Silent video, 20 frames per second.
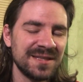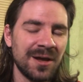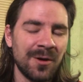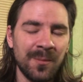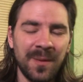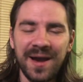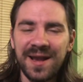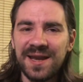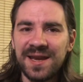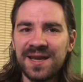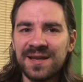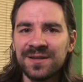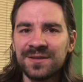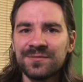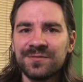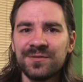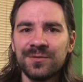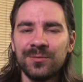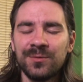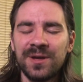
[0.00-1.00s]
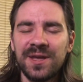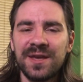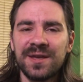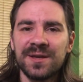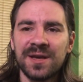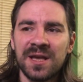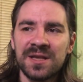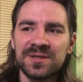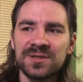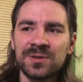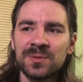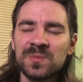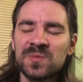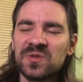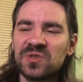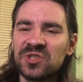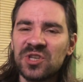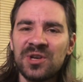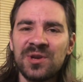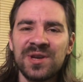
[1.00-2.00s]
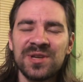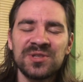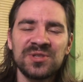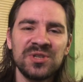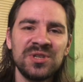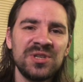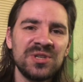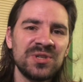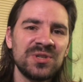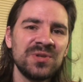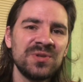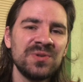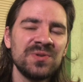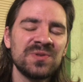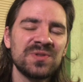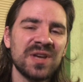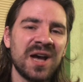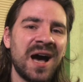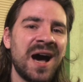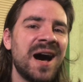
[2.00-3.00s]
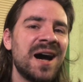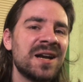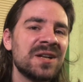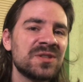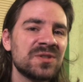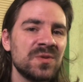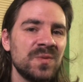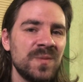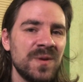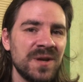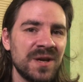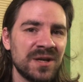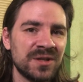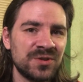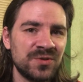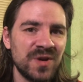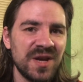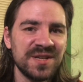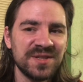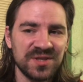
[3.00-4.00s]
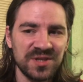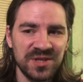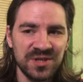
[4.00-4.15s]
Now, by the end of the week, uh, some serious issues are to be addressed,